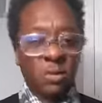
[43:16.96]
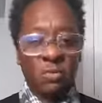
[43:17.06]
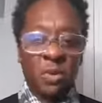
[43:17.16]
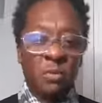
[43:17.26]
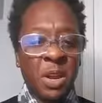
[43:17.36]

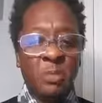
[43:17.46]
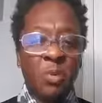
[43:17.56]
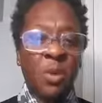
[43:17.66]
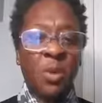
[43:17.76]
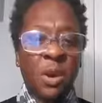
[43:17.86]
But be
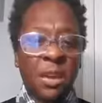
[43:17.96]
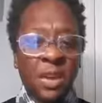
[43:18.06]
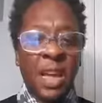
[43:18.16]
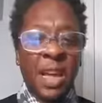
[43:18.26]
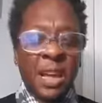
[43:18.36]
poor and
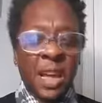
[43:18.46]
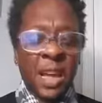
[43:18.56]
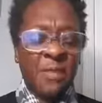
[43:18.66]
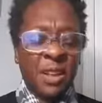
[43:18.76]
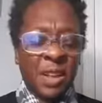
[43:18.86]

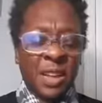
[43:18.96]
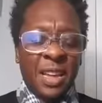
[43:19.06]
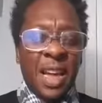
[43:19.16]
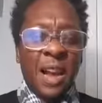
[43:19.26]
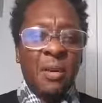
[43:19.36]
carry that,
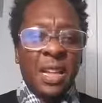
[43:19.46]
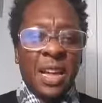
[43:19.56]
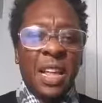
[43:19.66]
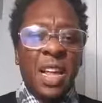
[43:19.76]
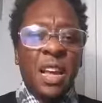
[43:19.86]
carry
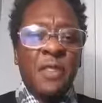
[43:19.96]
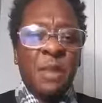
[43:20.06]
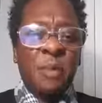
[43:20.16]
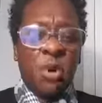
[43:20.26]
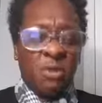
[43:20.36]
that heavy
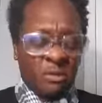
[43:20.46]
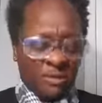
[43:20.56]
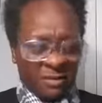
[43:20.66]
burden